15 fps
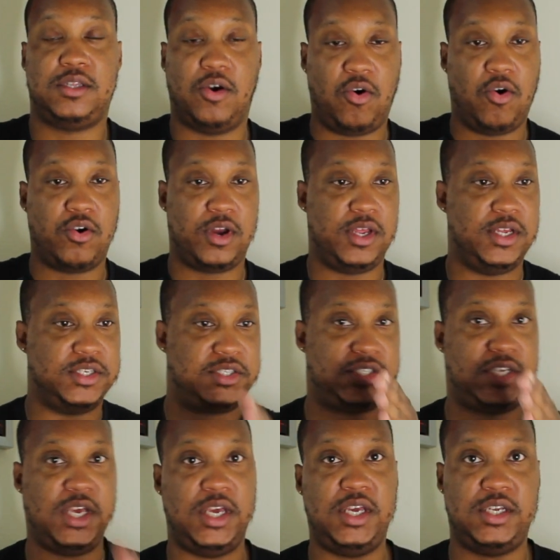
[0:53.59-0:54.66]
The order is
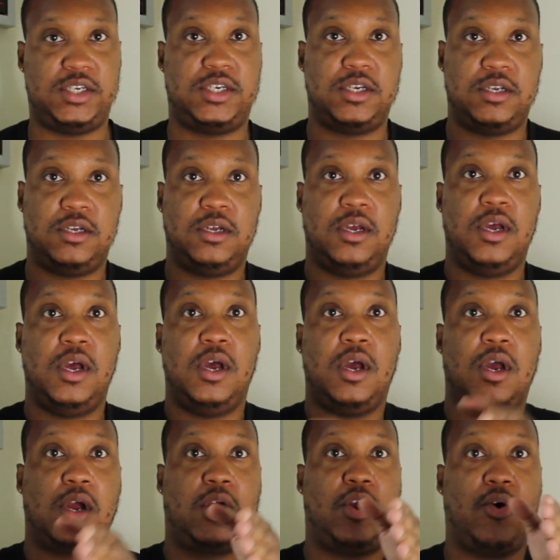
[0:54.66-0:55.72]
teach,
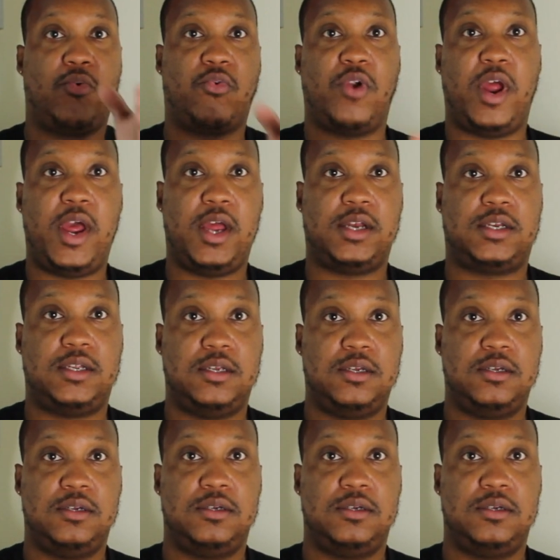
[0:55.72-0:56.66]
correct,